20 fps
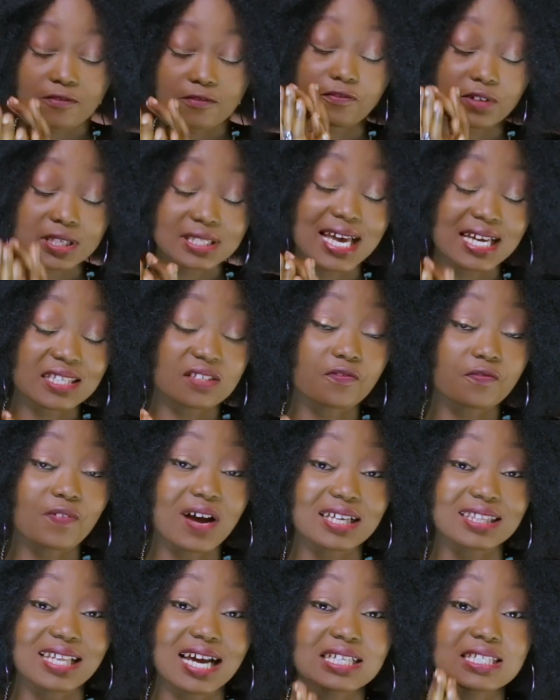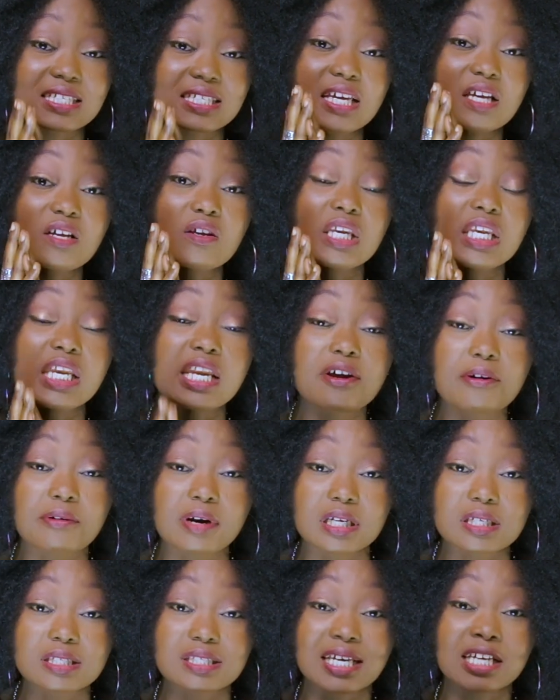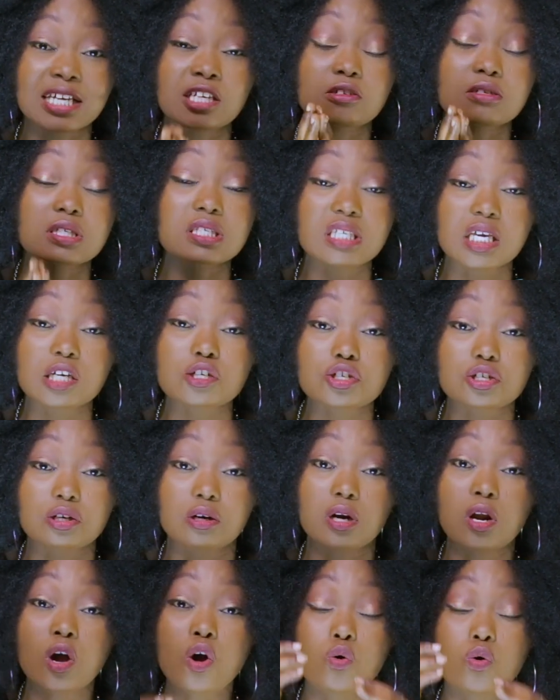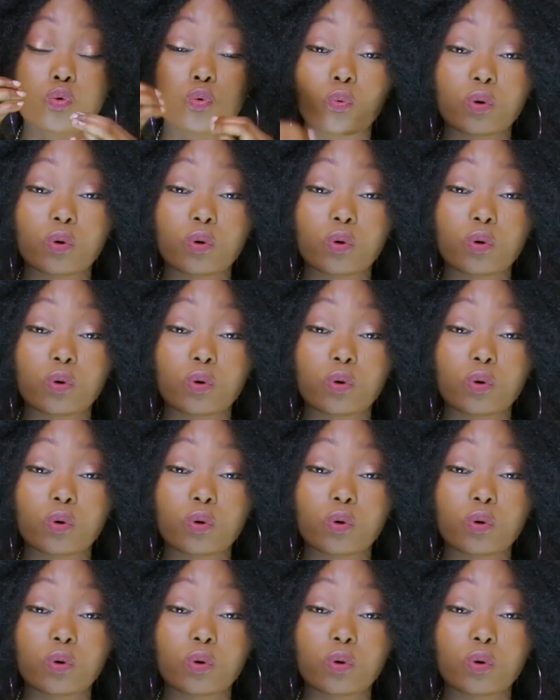emphasize the fact that lyrics, enunciation,